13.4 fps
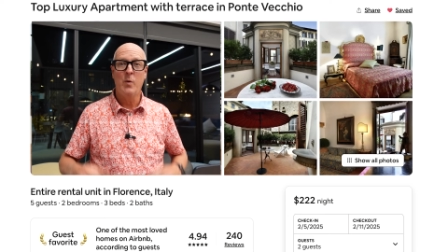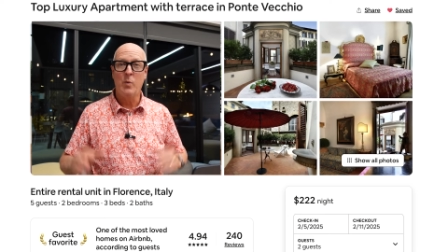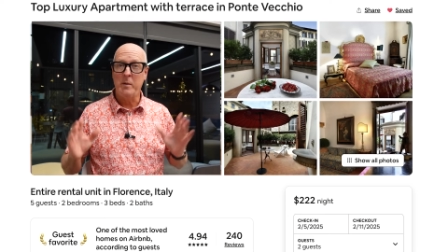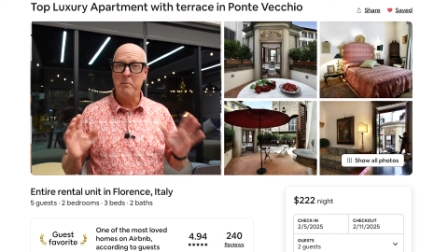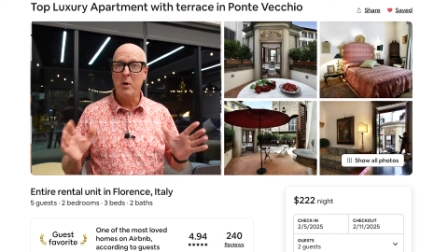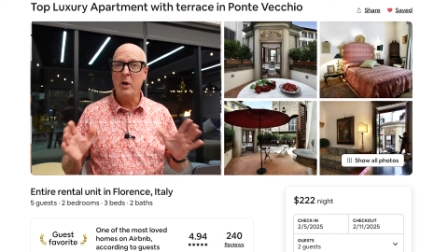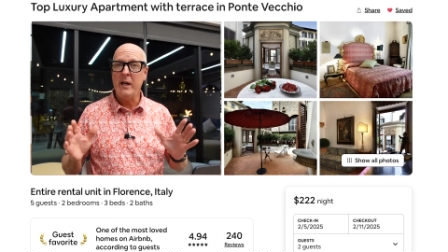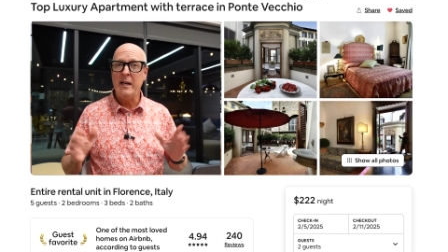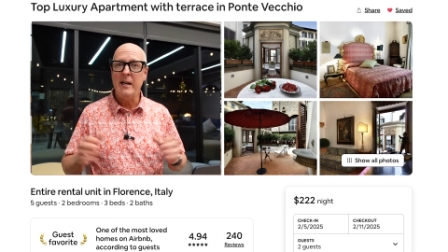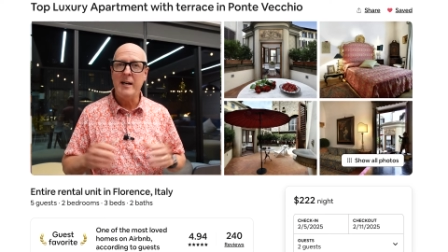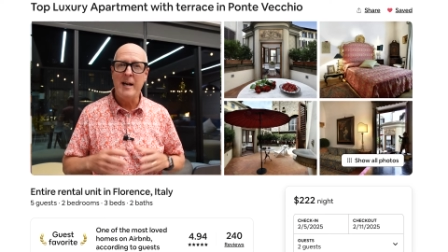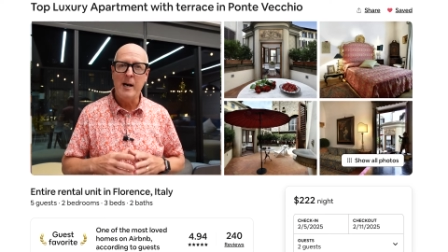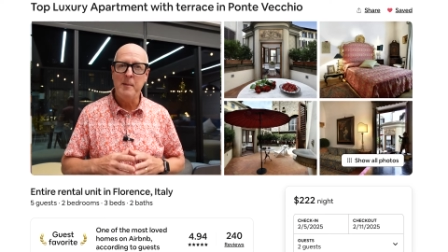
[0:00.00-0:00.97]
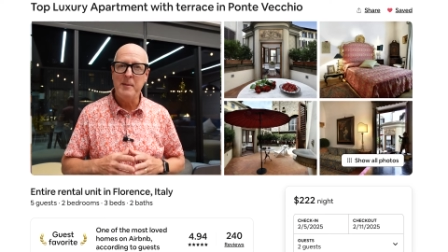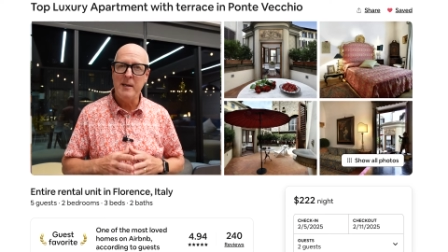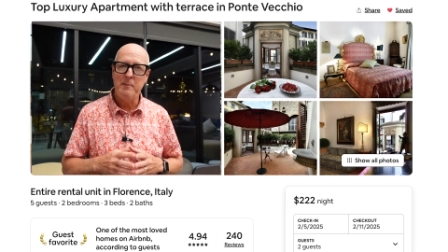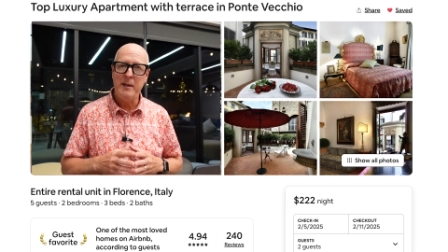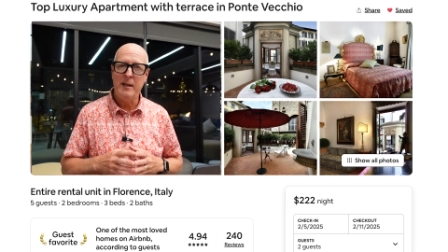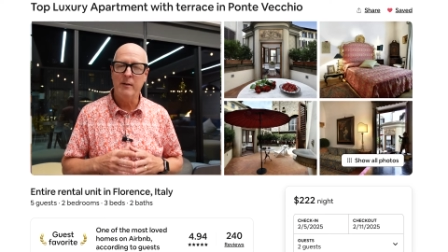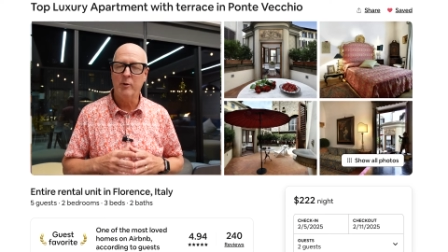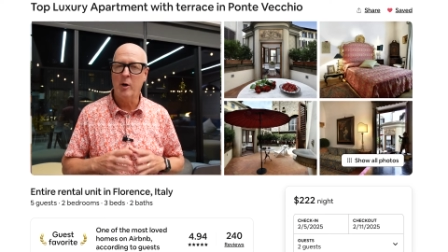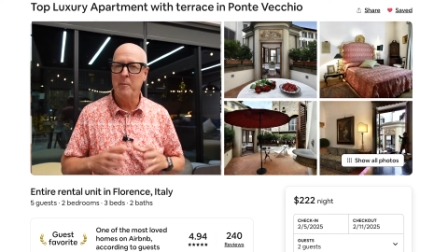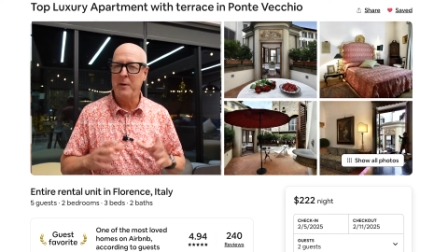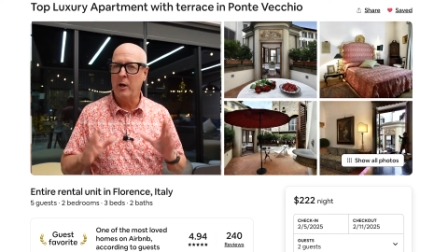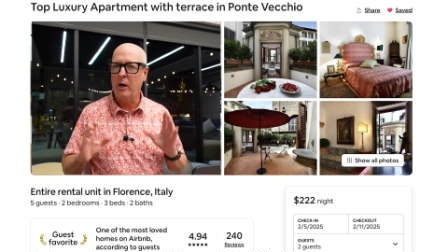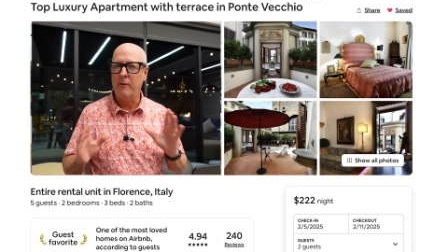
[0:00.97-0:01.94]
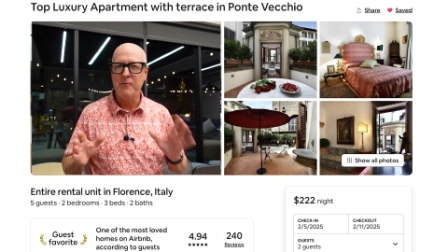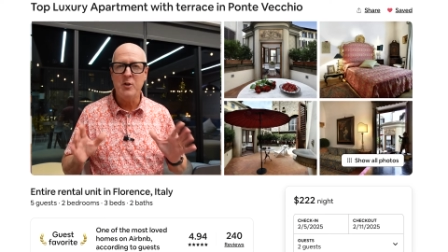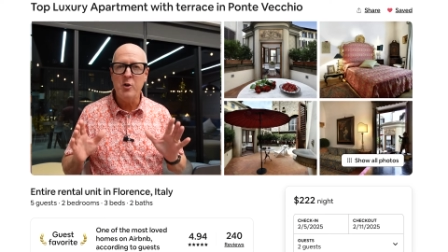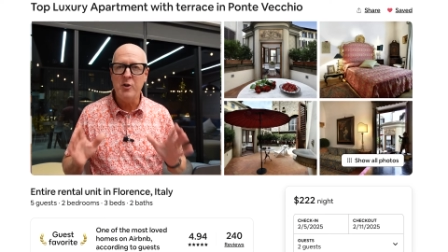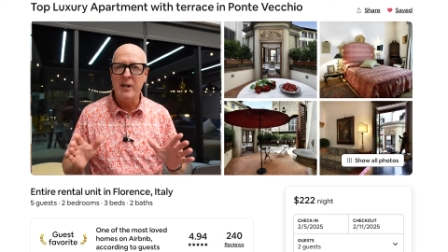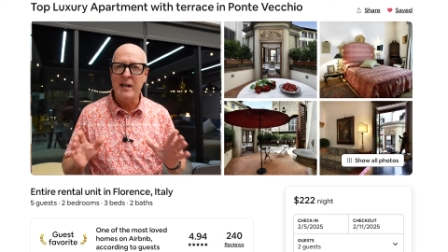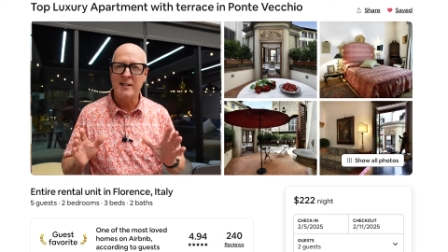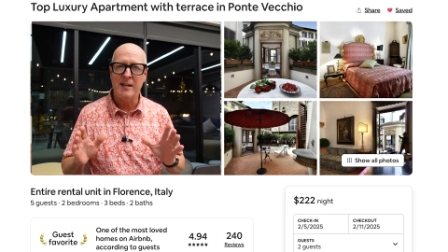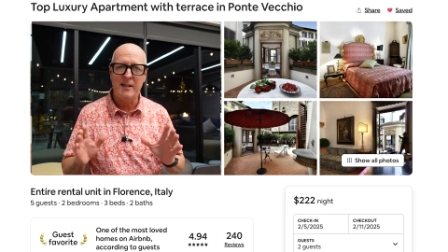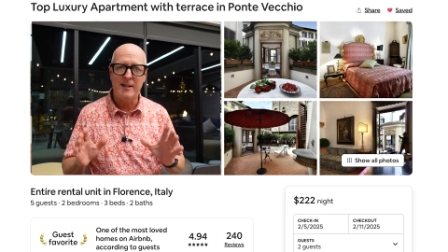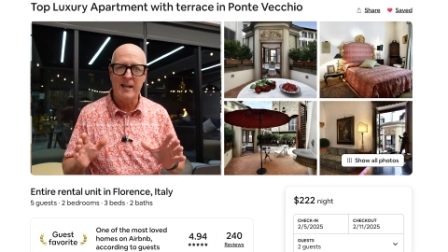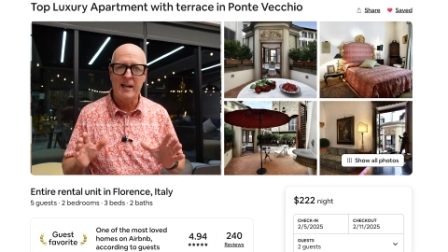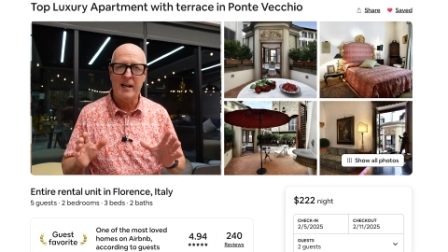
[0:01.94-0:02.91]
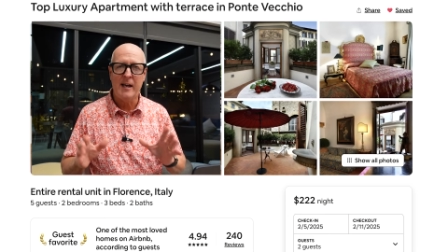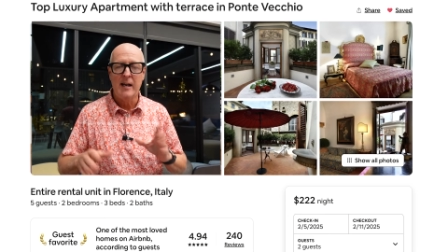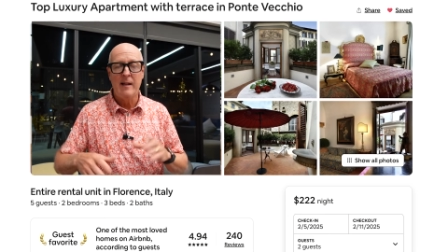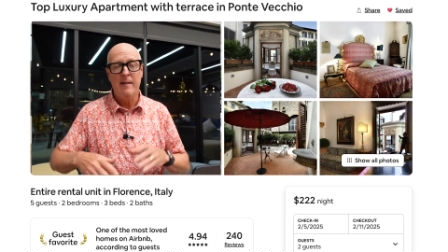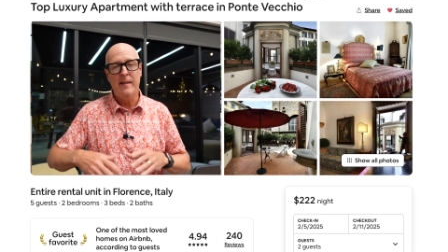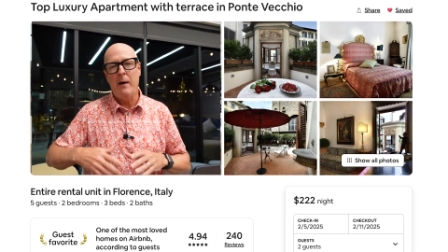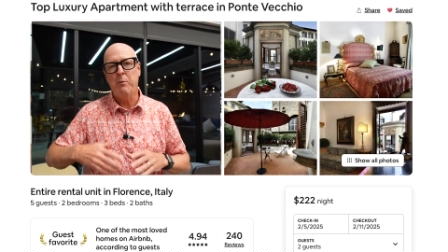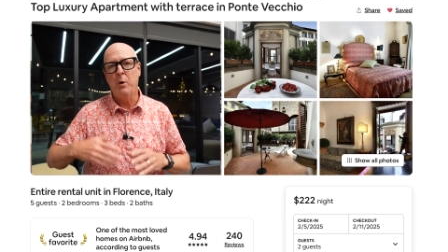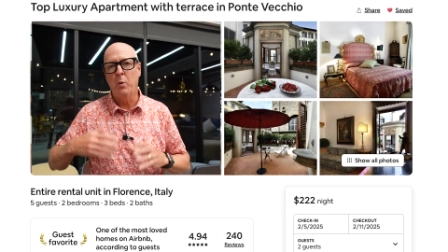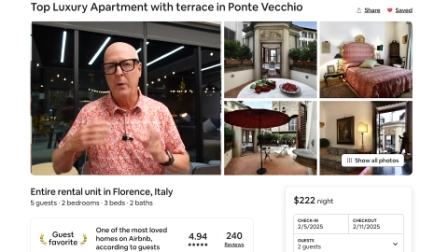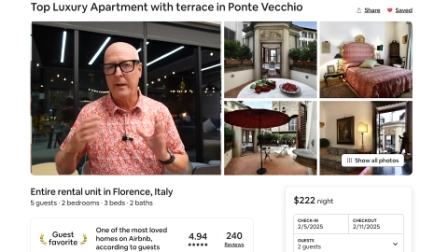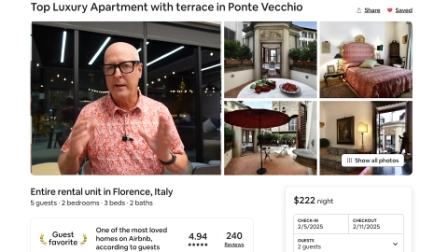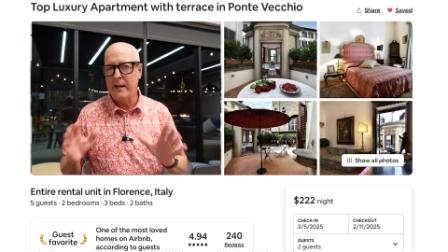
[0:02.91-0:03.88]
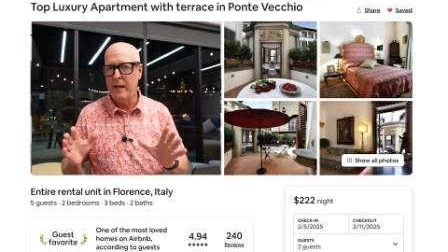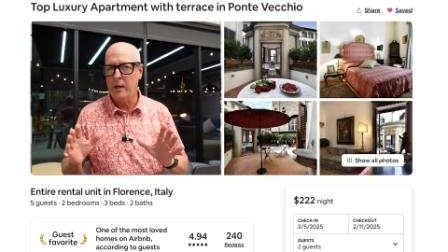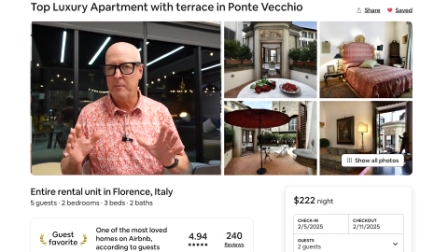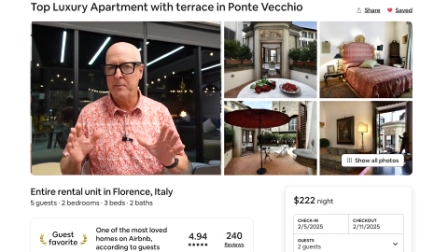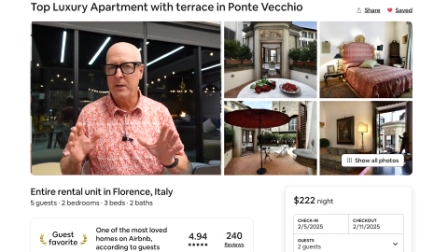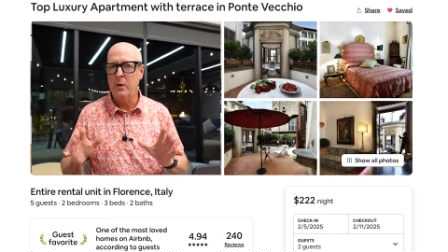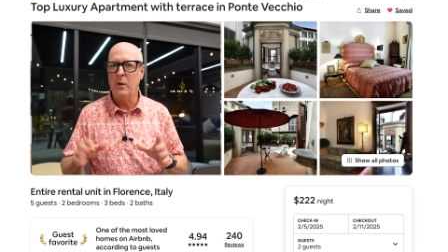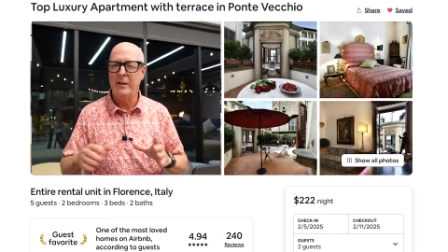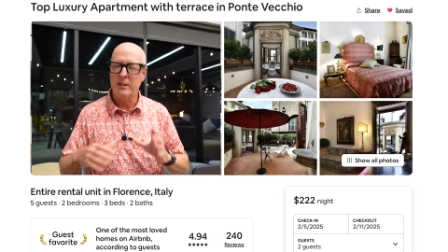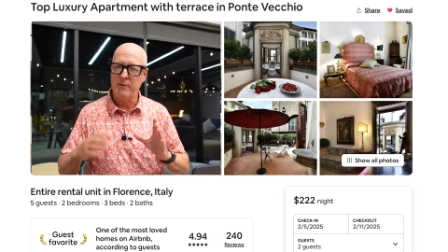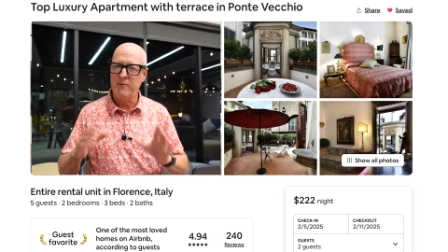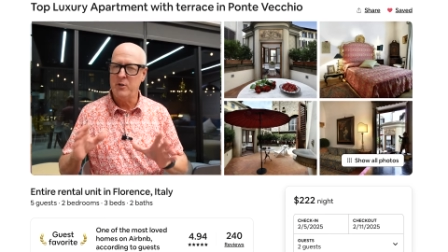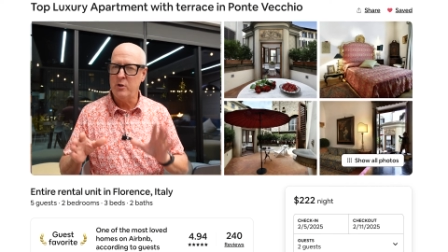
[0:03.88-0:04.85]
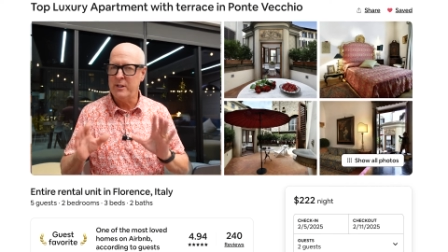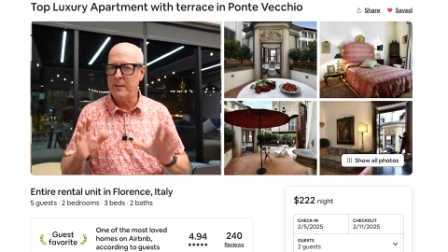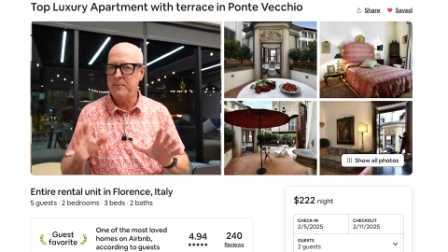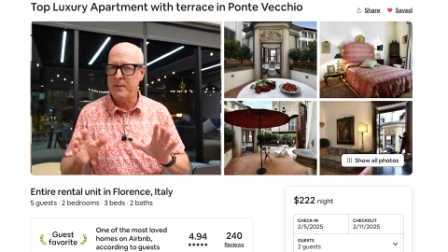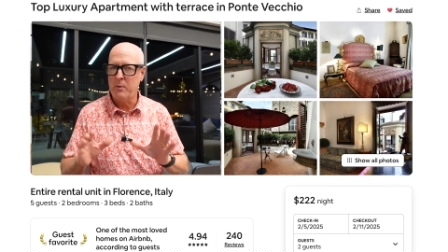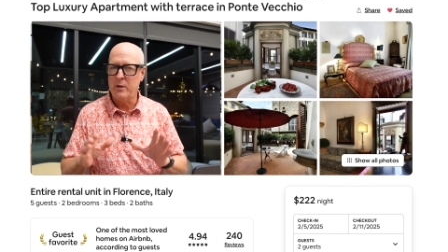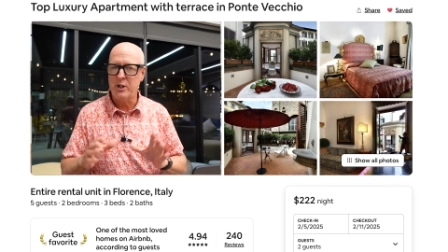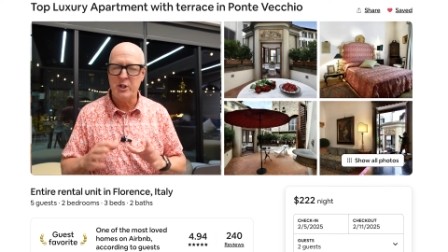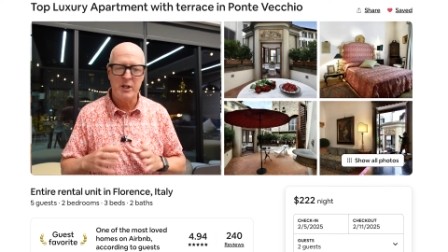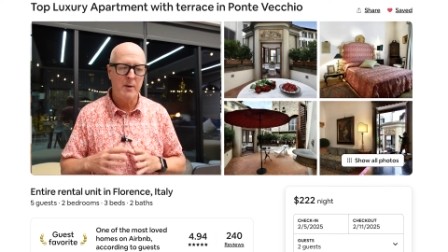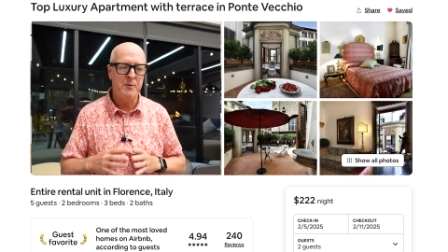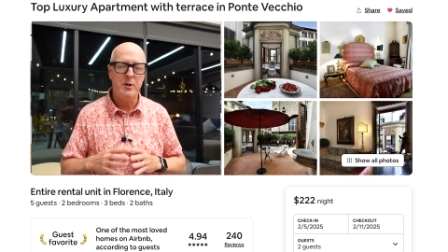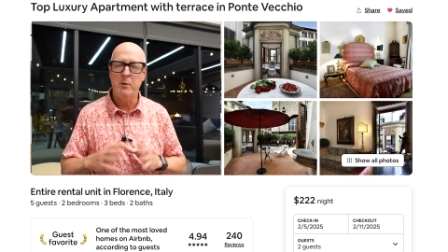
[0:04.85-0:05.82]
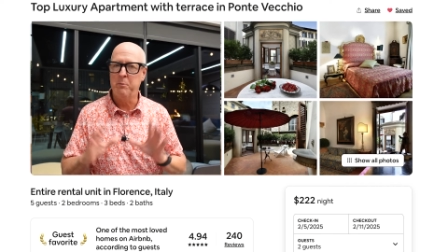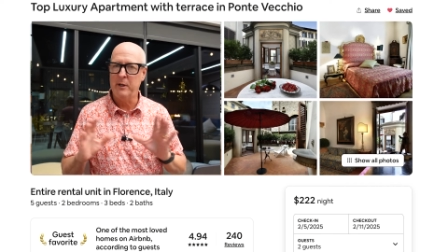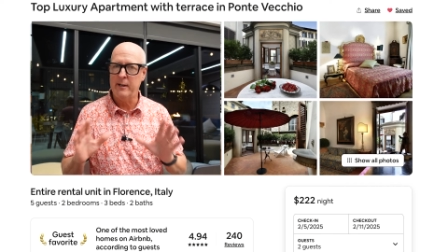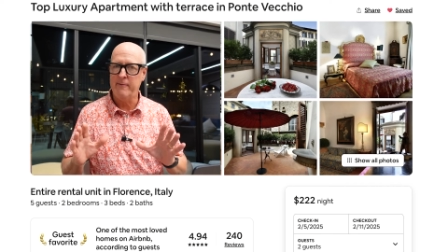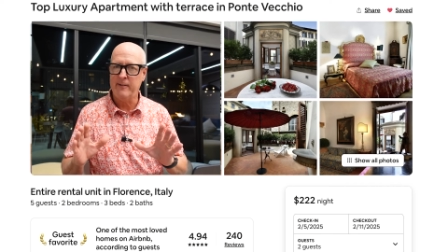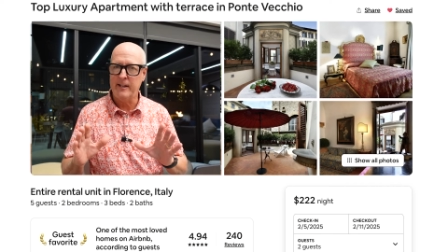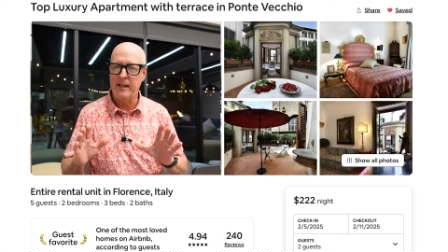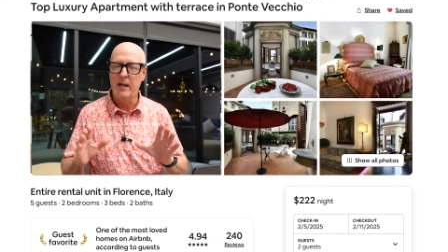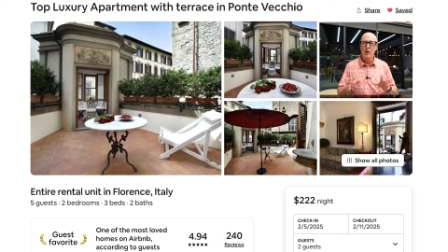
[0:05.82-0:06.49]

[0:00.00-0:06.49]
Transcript: When booking an Airbnb in Rome, there are a few things I think that will really help you, and there's a few tips I want to share with you briefly.